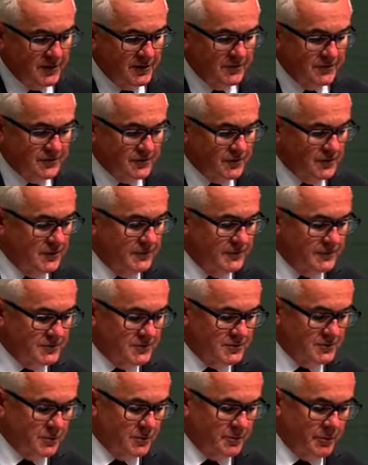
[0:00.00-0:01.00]
of
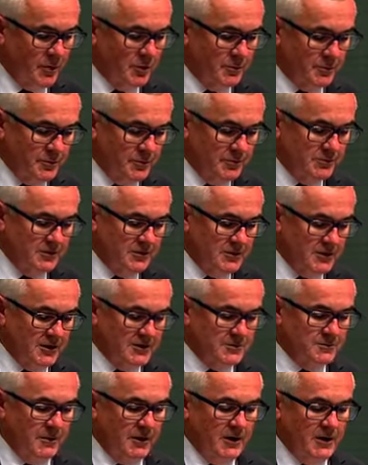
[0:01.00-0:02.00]
services were bulk billed in
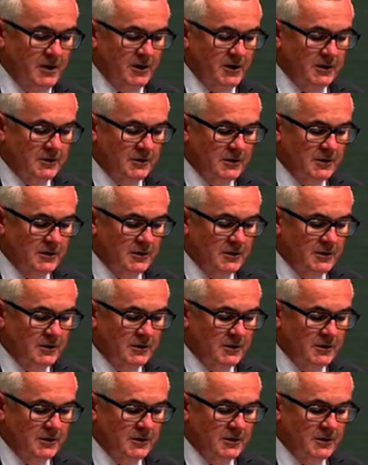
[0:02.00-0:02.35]
Tasmania,